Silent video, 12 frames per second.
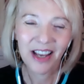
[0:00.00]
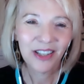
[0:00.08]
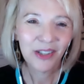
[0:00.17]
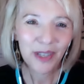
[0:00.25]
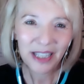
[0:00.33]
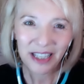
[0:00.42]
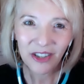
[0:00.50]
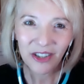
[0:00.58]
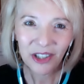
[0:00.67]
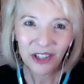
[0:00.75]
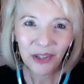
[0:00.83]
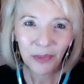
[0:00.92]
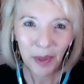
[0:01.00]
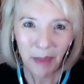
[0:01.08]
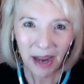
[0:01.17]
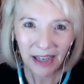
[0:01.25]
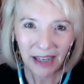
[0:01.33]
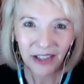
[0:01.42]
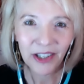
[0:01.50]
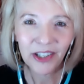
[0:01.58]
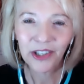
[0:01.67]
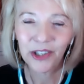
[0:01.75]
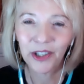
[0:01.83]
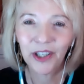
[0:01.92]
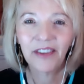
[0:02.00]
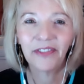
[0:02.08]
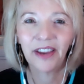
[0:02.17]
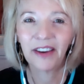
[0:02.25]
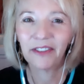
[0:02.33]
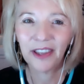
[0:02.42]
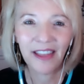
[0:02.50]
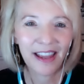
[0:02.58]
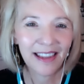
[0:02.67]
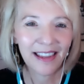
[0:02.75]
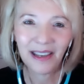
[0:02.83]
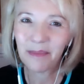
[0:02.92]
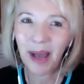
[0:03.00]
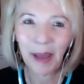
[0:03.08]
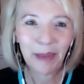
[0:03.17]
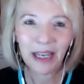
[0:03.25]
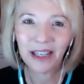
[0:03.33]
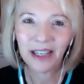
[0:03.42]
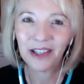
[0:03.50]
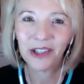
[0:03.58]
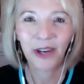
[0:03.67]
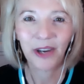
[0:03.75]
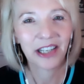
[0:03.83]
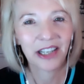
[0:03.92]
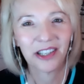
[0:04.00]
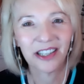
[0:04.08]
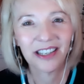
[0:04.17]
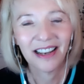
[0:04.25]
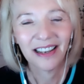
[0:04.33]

So this is just a reminder to turn off everything that might be a distraction,